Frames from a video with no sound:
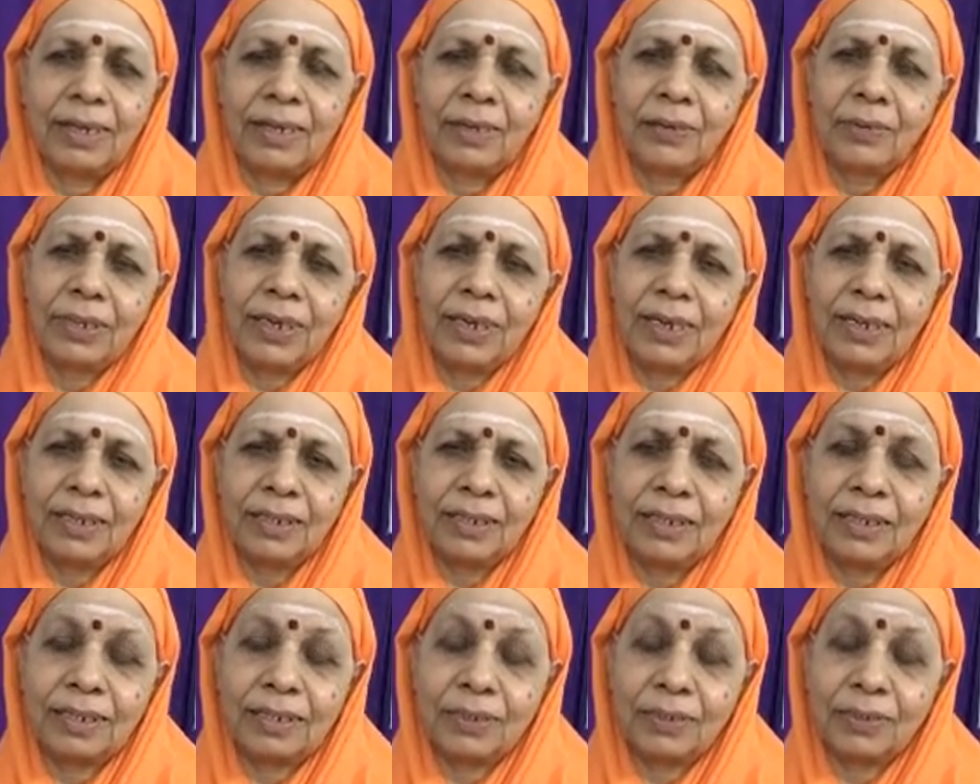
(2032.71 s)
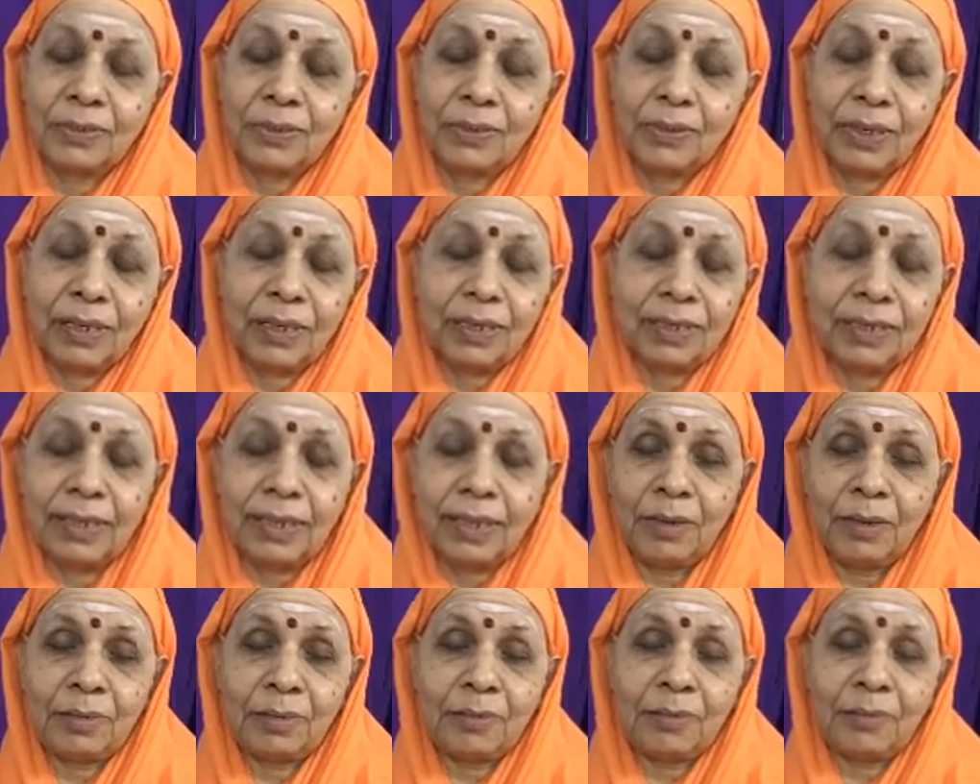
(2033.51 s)
who is
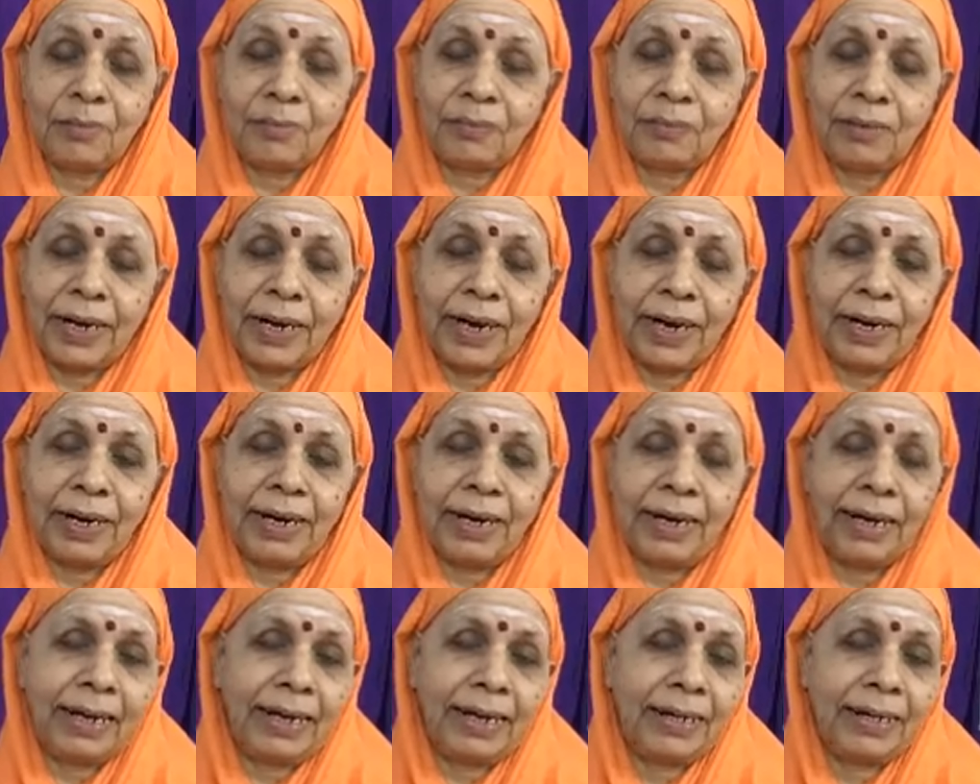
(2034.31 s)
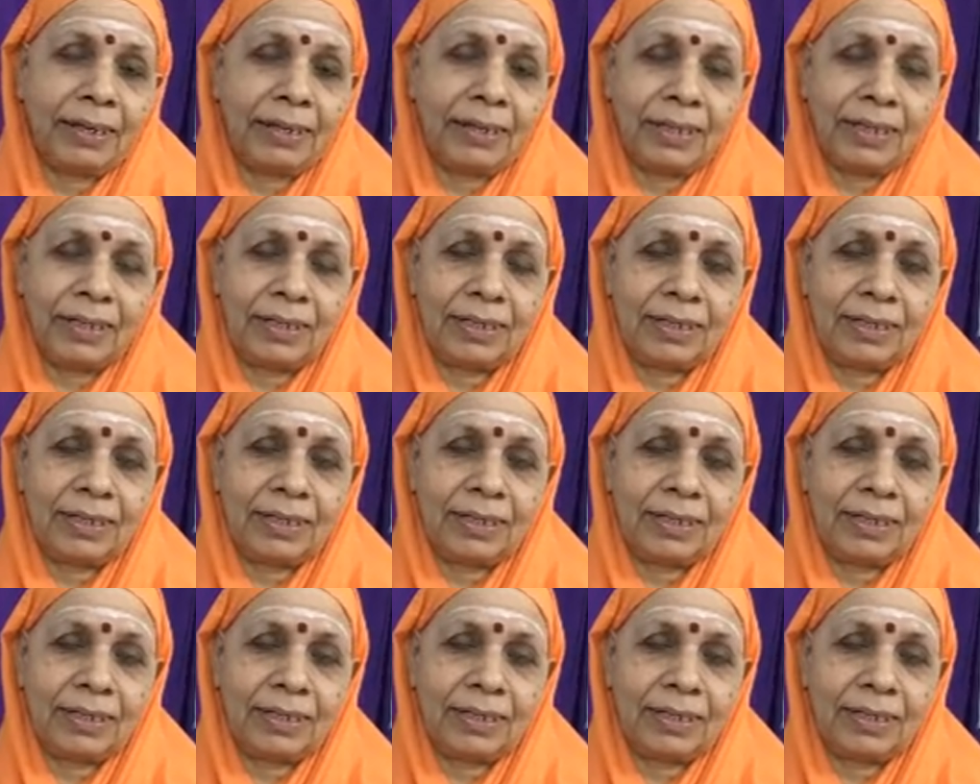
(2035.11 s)
Sugandhim, fragrant.